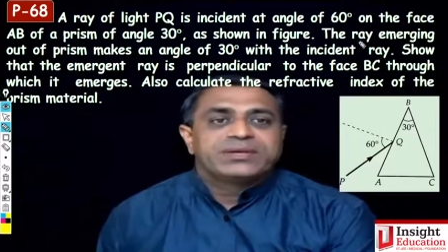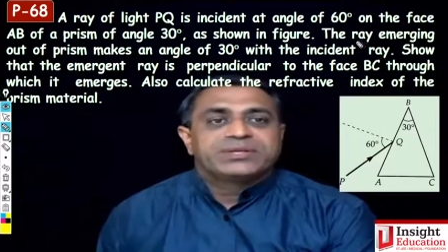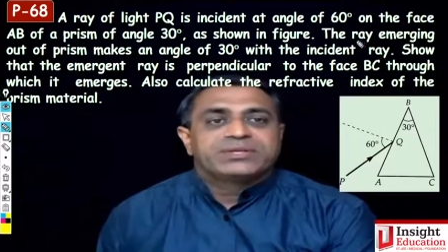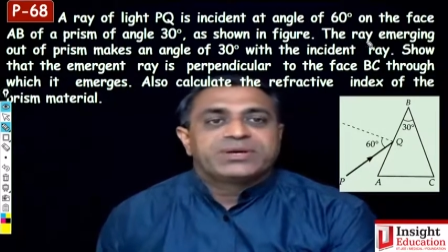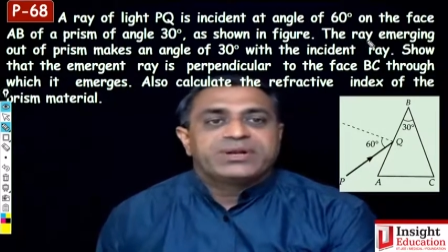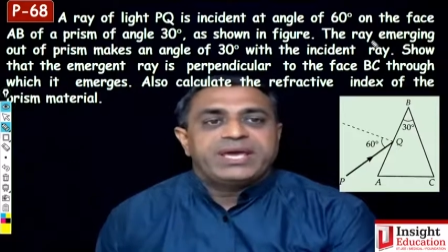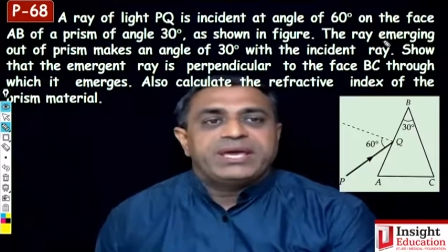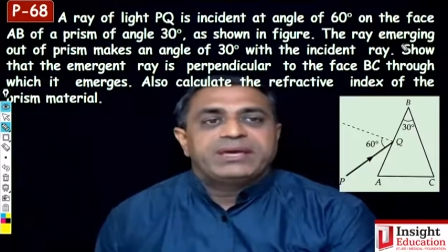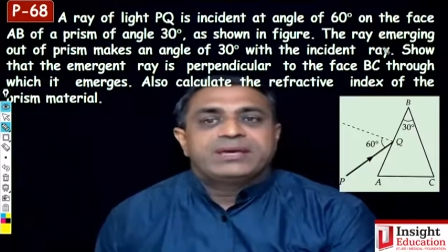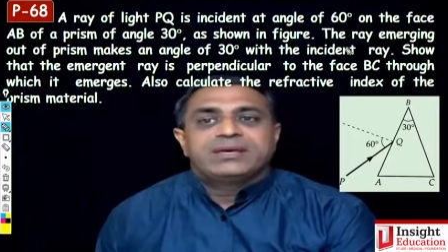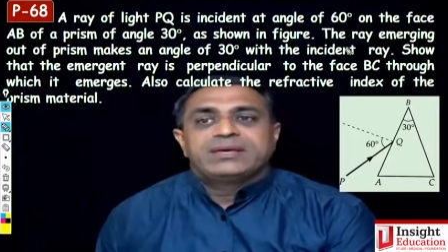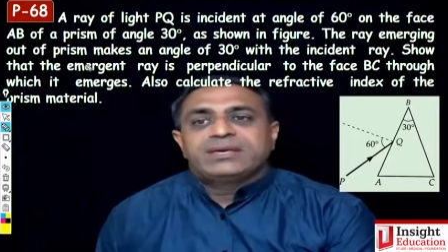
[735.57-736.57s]
The
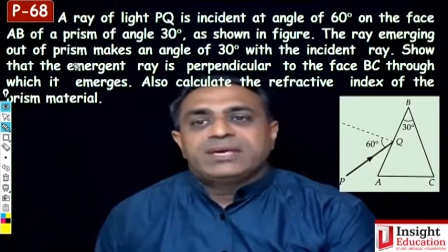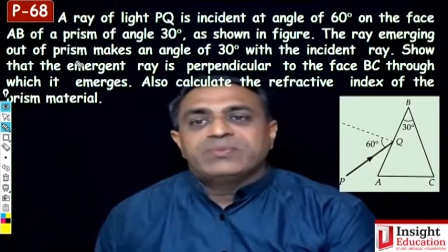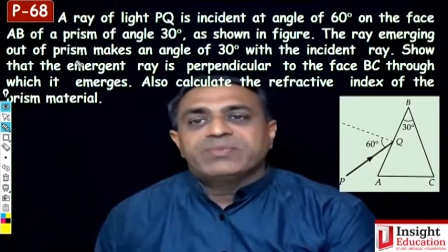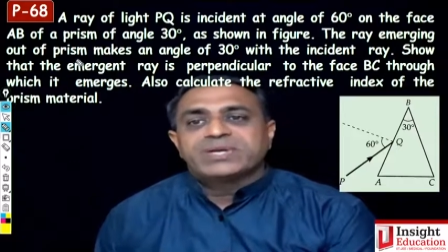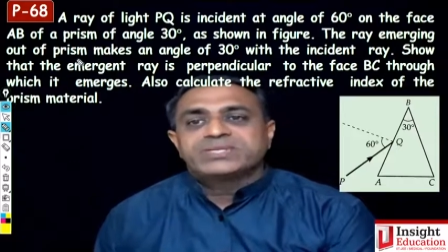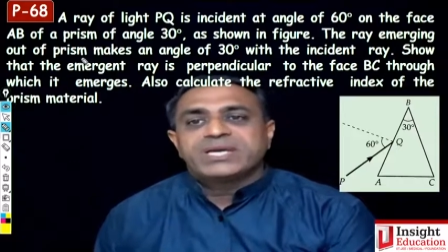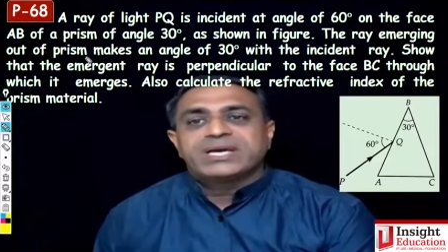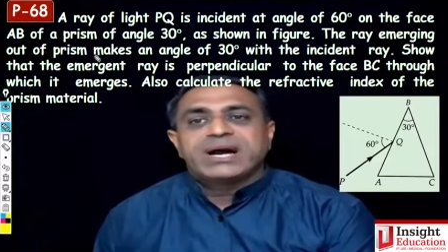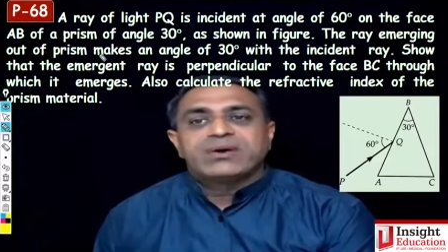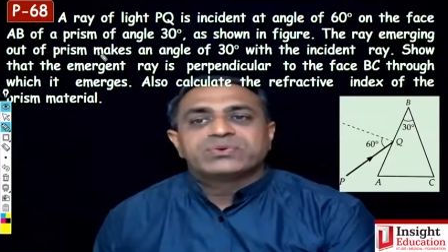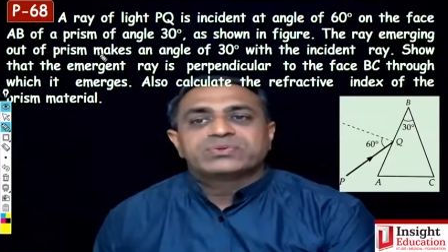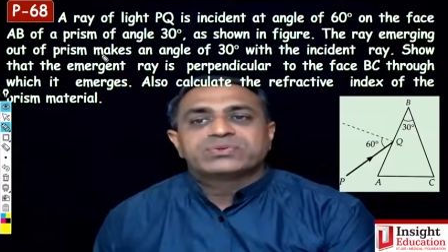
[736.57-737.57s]
ray emerging
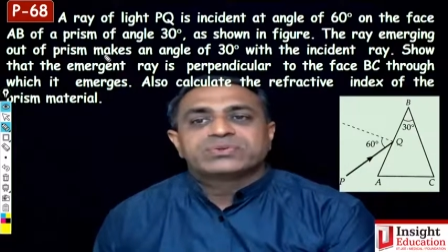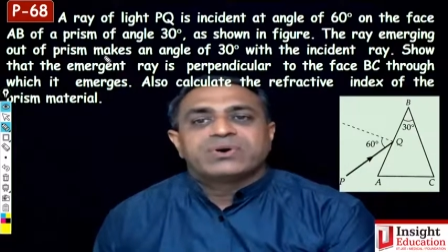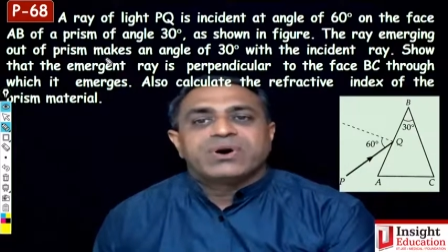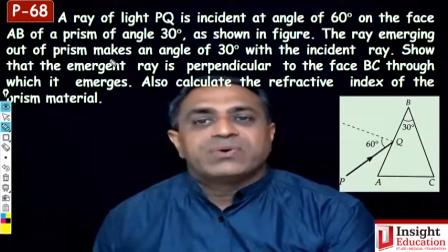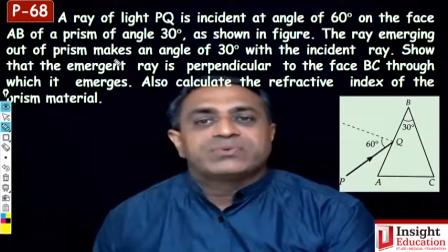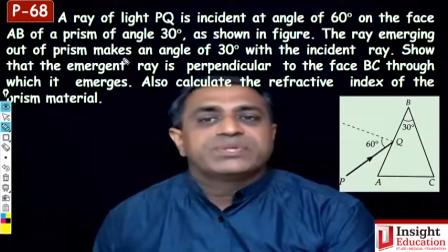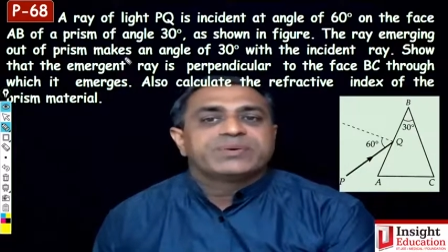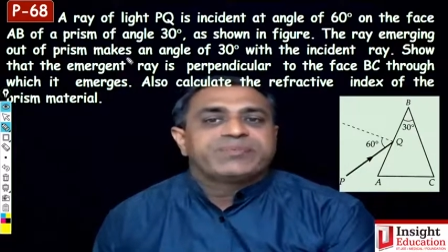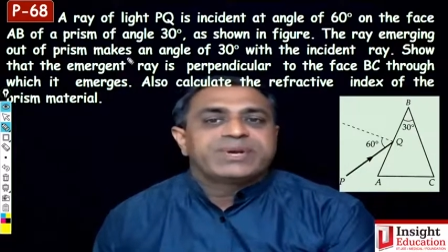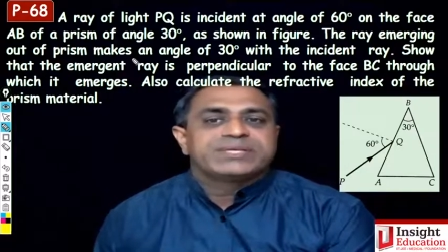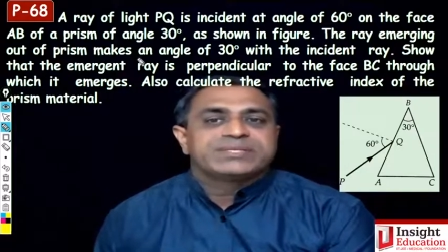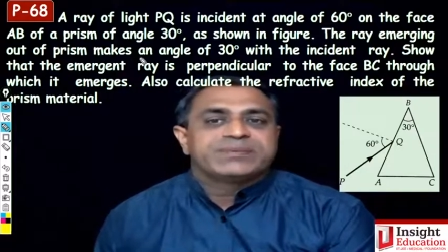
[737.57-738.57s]
out of the
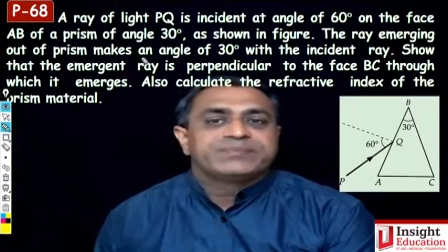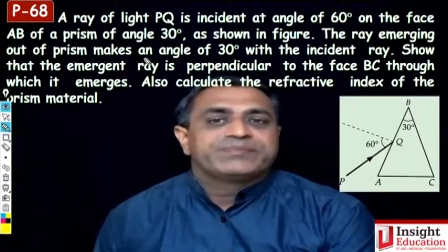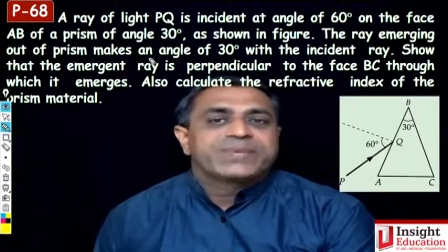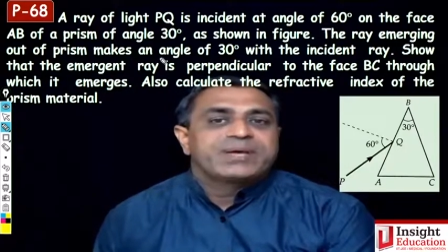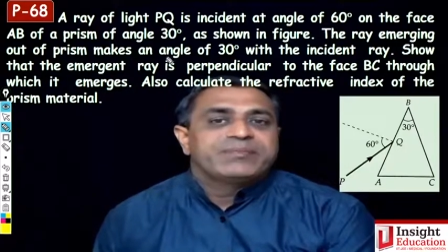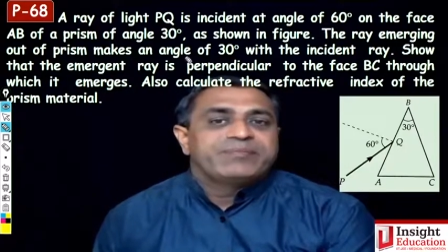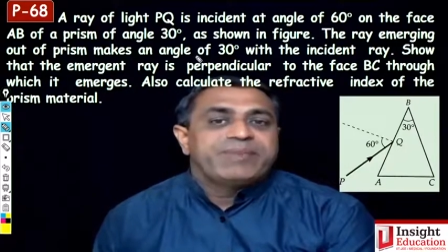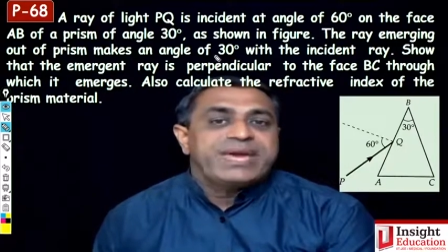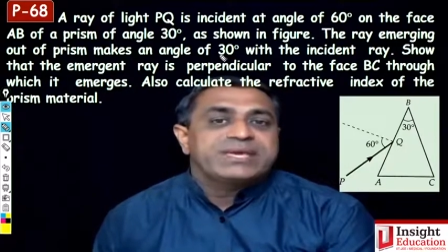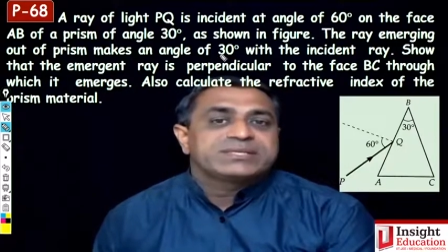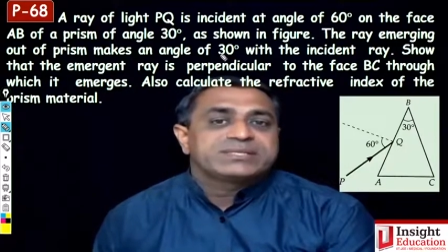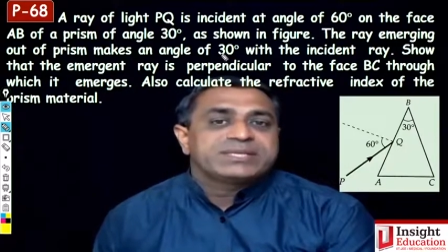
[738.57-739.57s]
prism
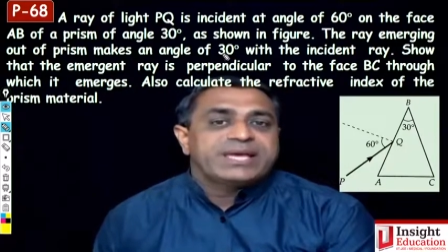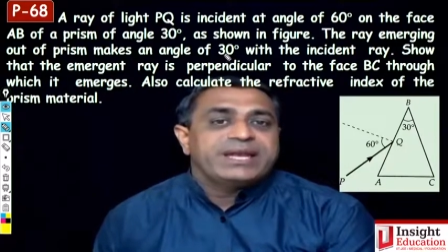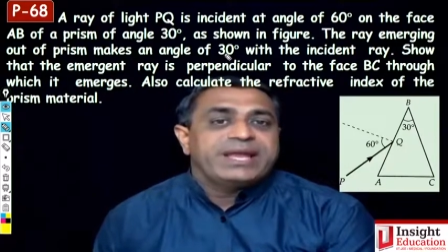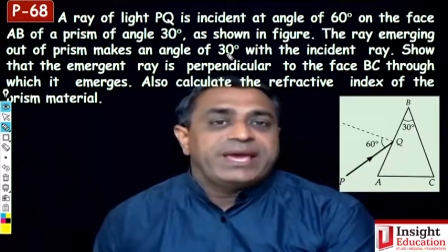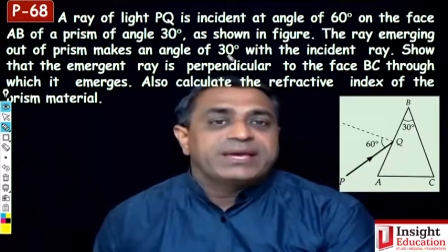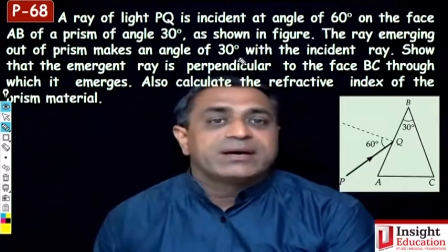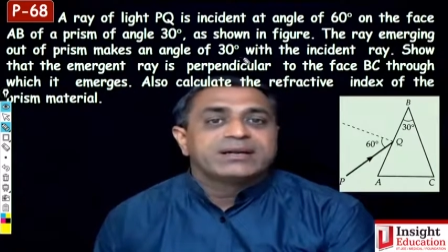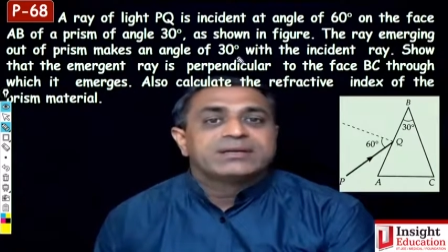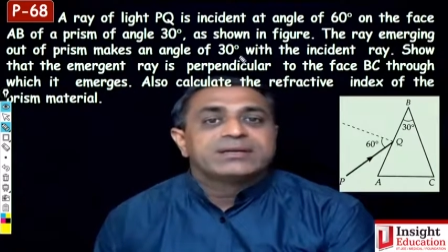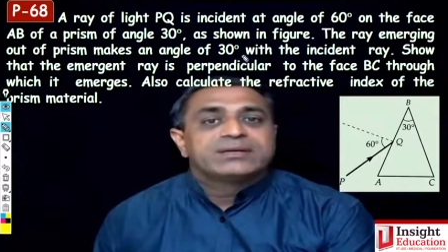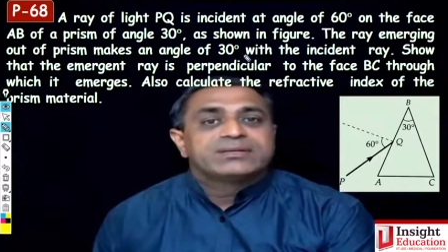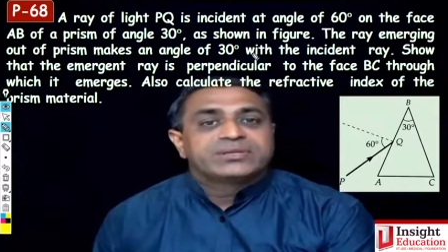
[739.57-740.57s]
makes an angle
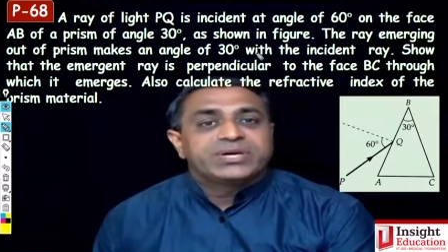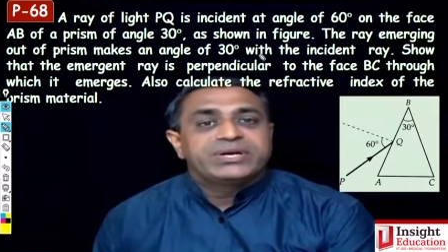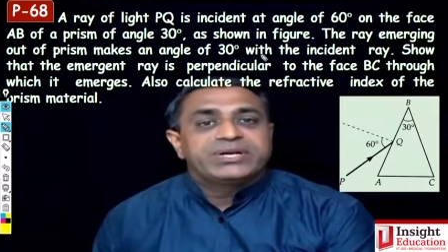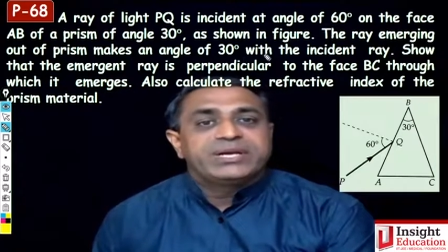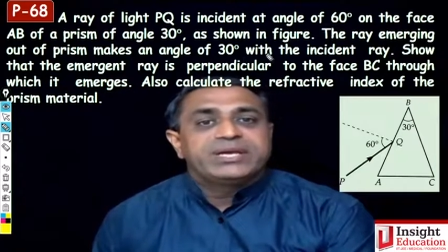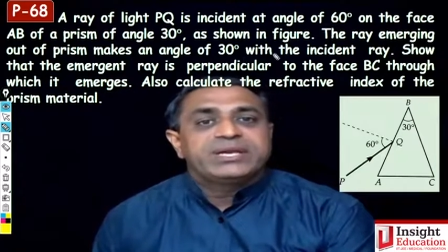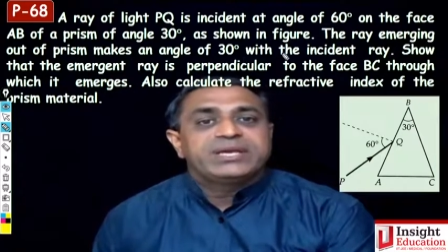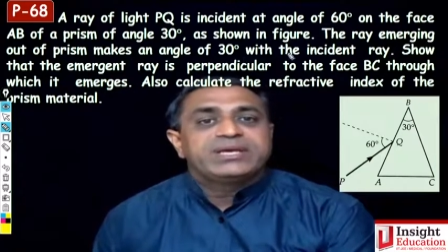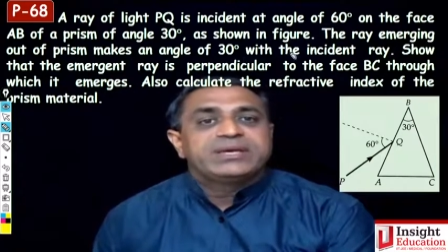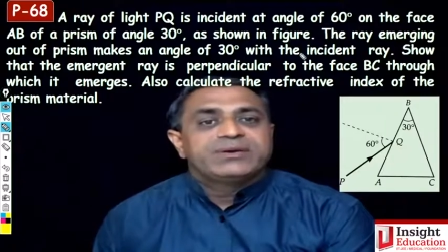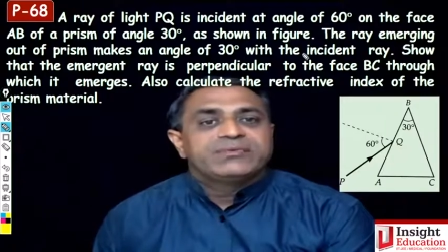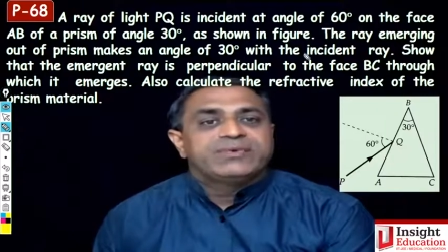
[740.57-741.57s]
30
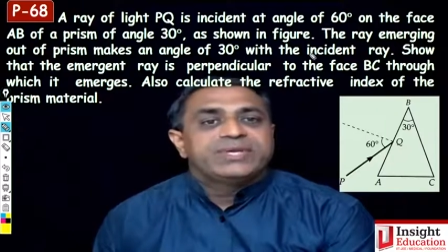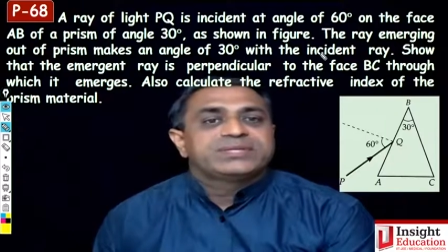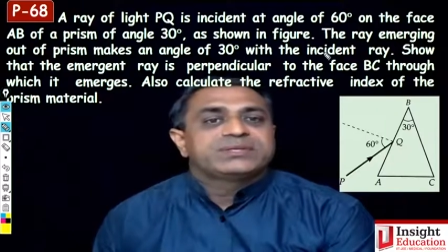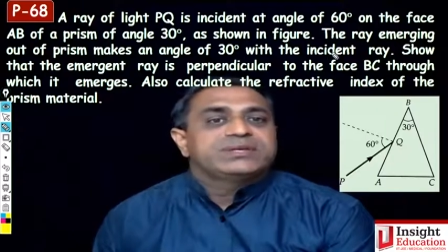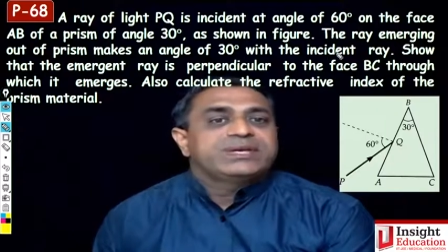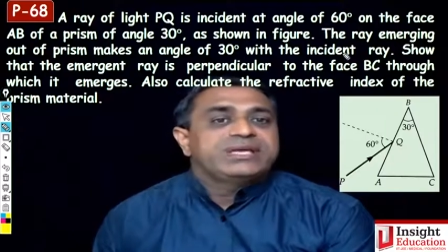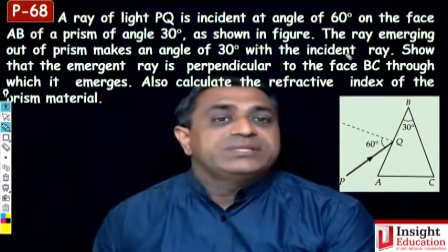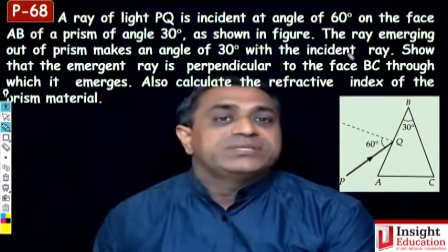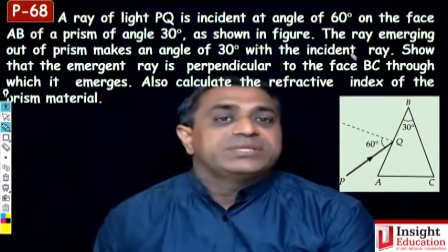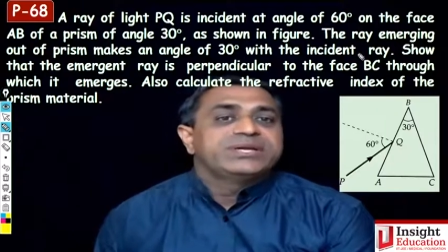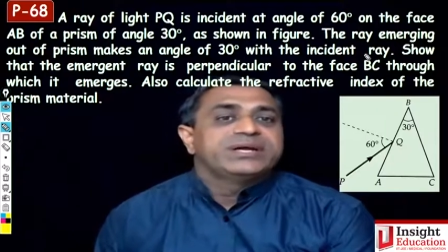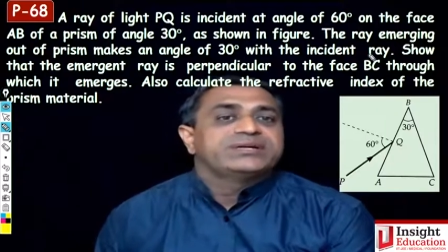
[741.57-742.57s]
degree with
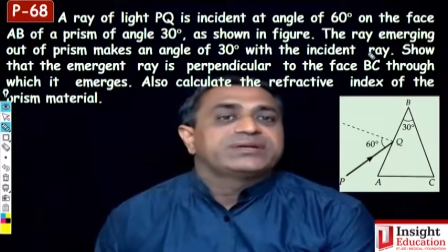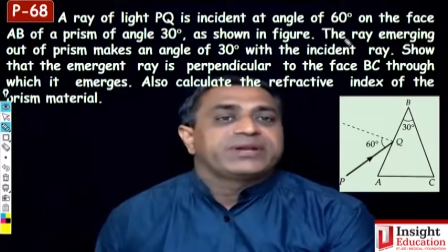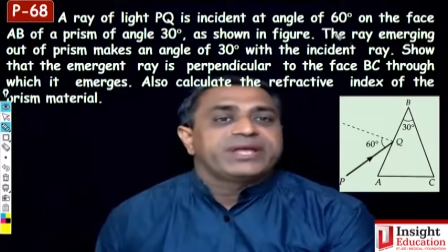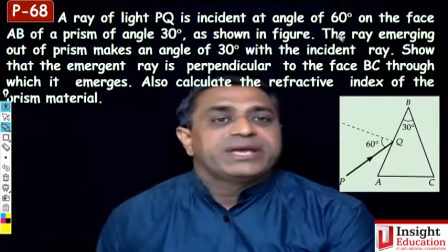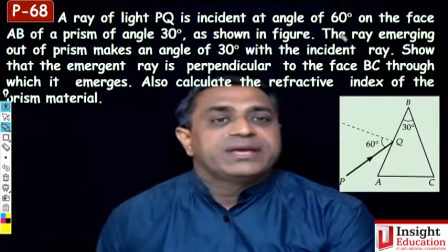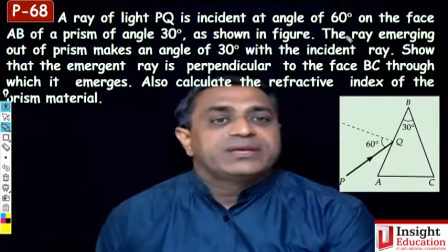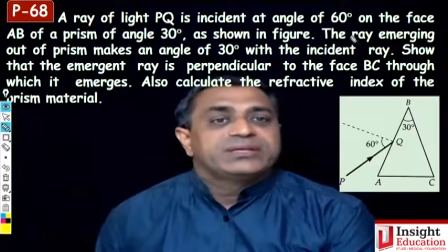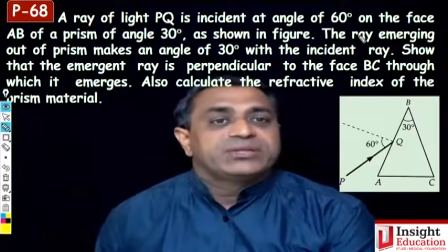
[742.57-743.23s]
incident ray.